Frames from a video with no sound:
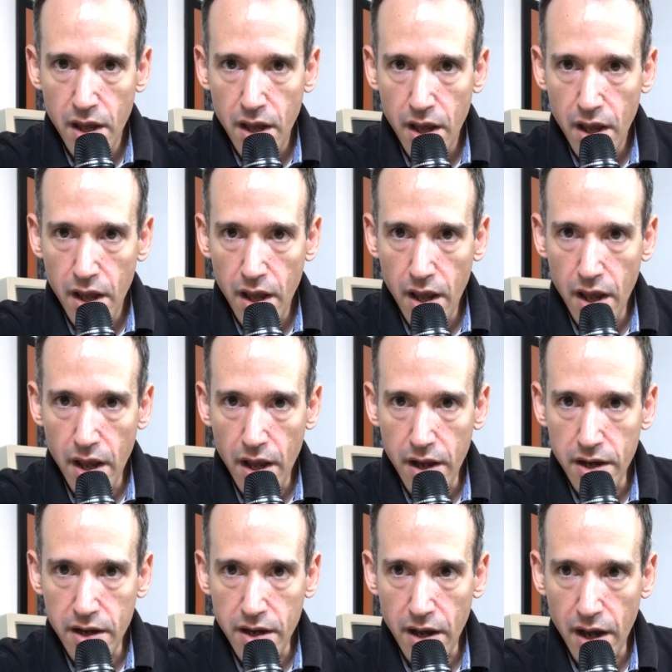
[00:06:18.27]

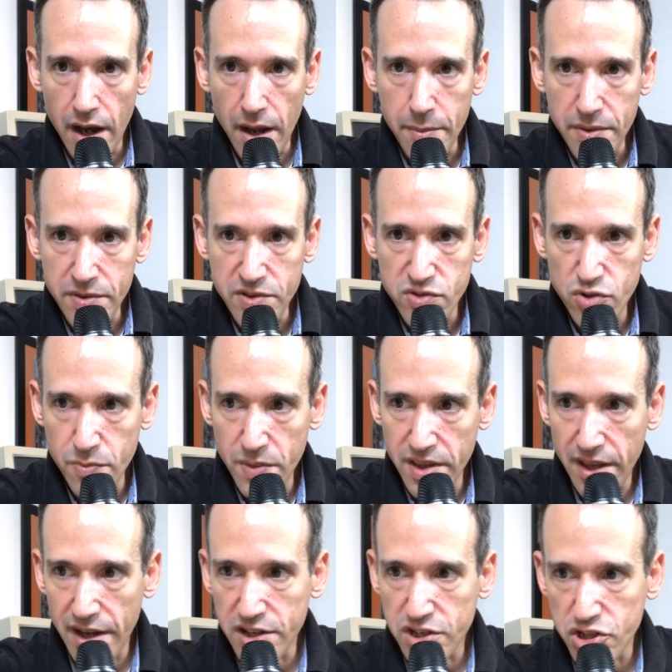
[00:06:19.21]
and I'm assuming
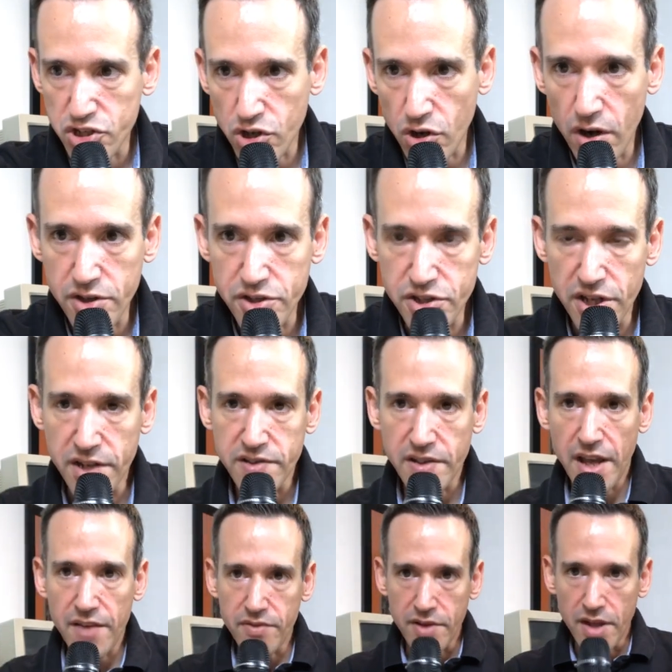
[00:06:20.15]
that it's charging, because
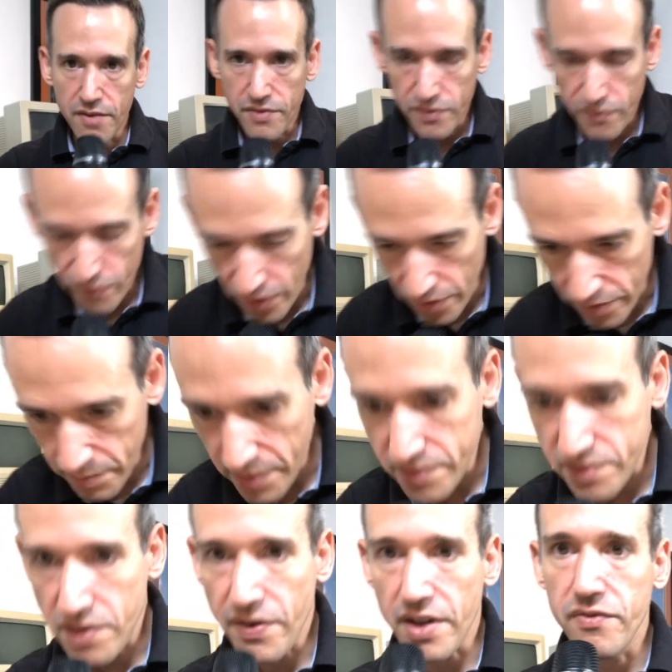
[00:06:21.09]
I haven't felt. Let me
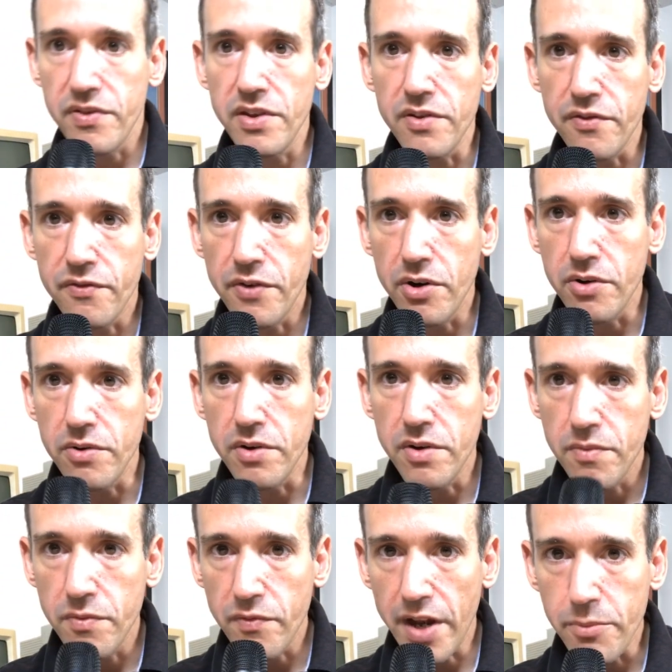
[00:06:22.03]
see if I can feel the phone
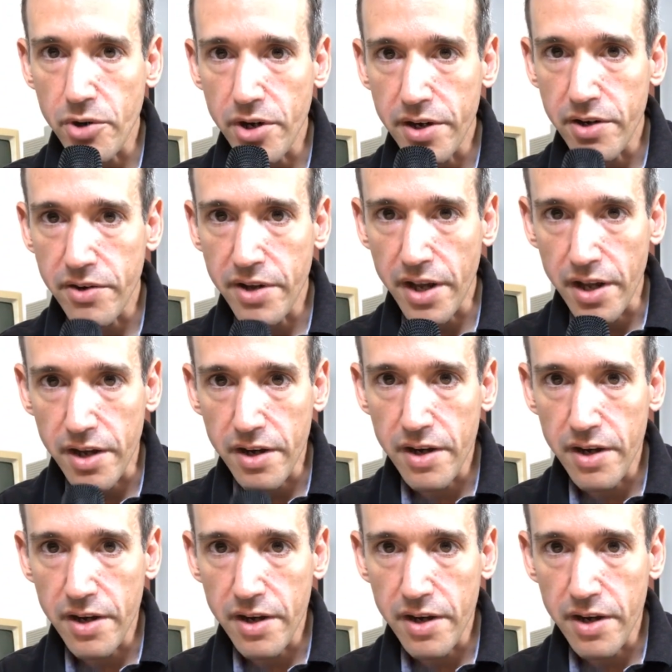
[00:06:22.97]
vibrate here. Hang on.